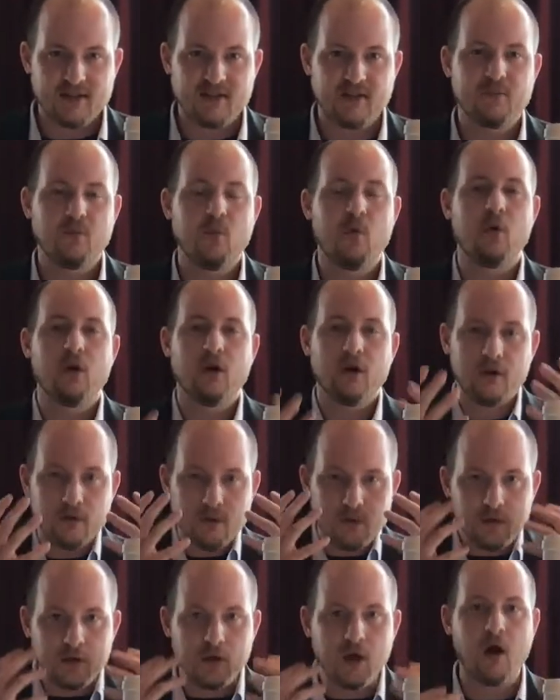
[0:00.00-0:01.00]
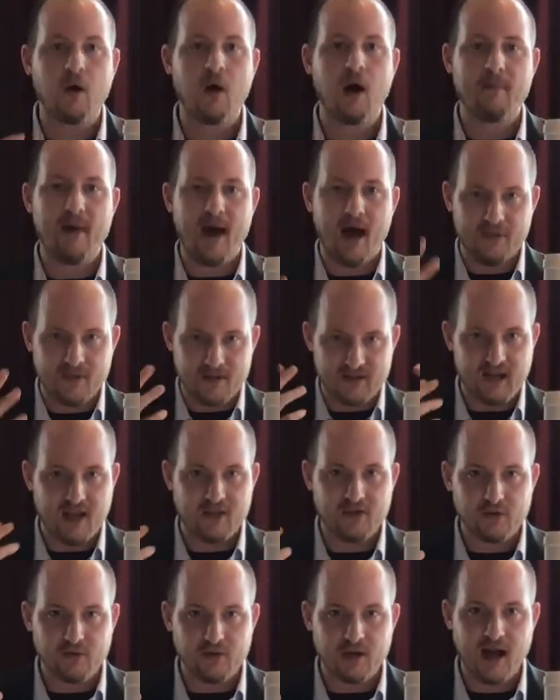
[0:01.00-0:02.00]
It's more, about the
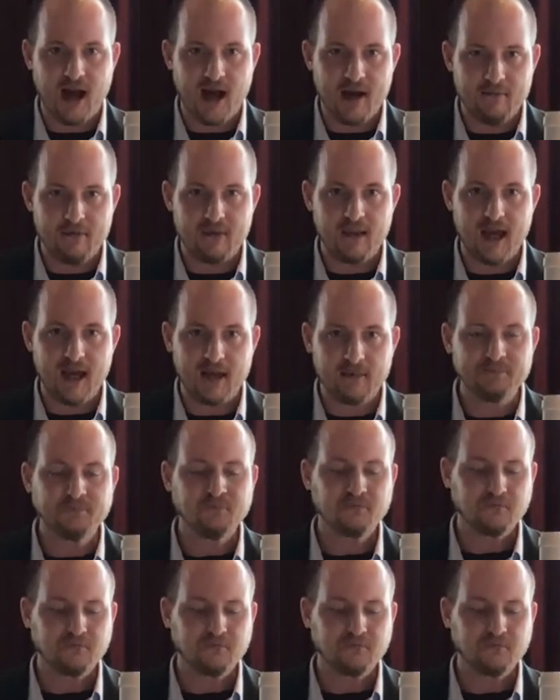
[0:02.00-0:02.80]
sensory kind of thing.